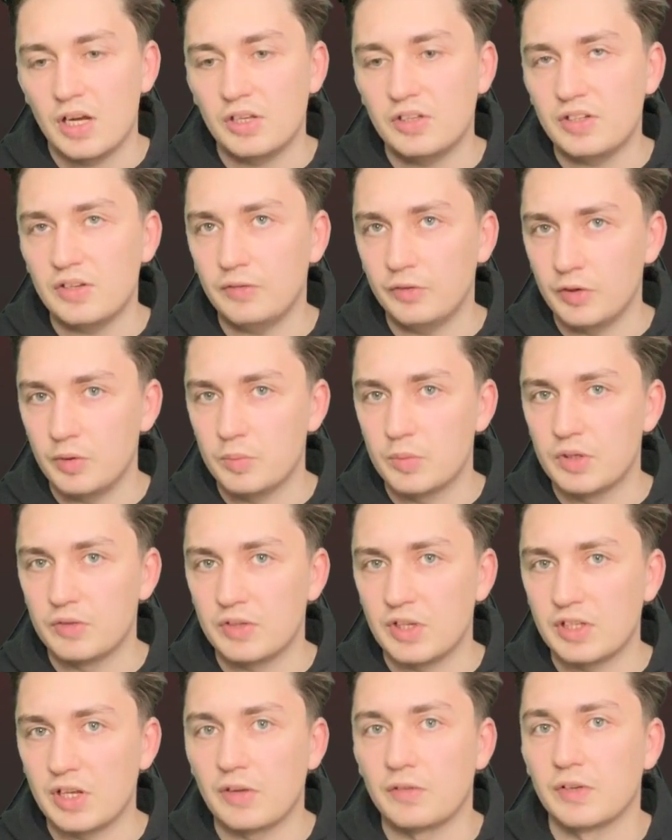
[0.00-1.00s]
A different
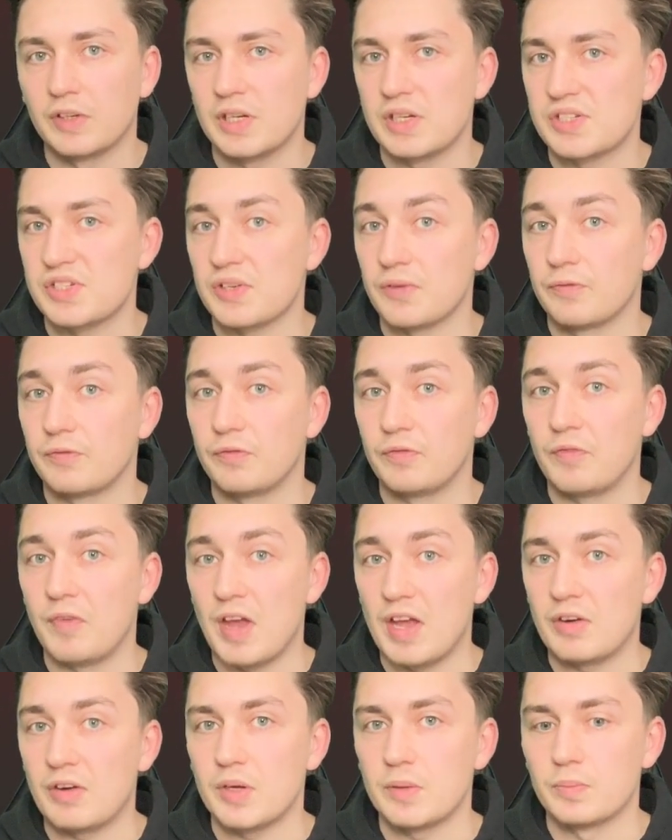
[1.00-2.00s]
move that I think is
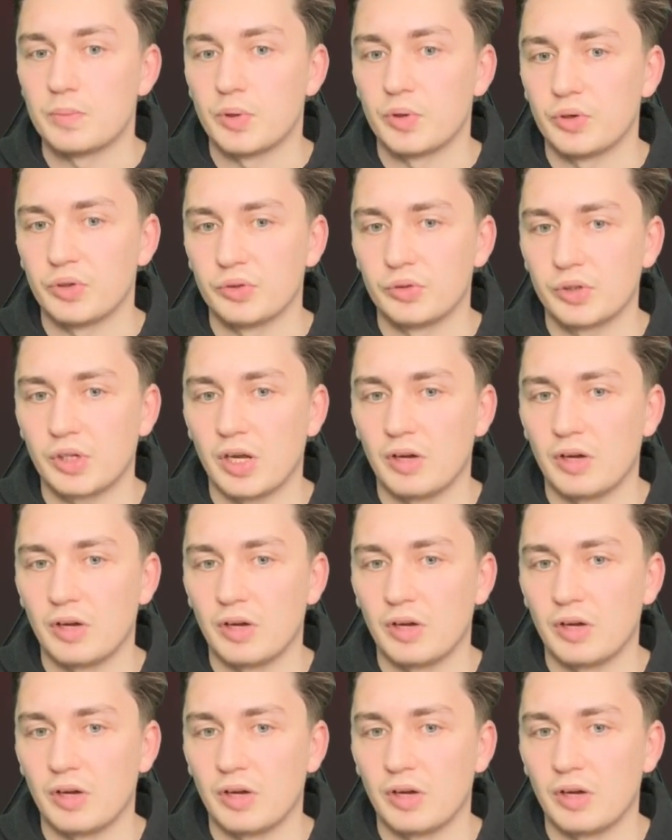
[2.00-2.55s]
very important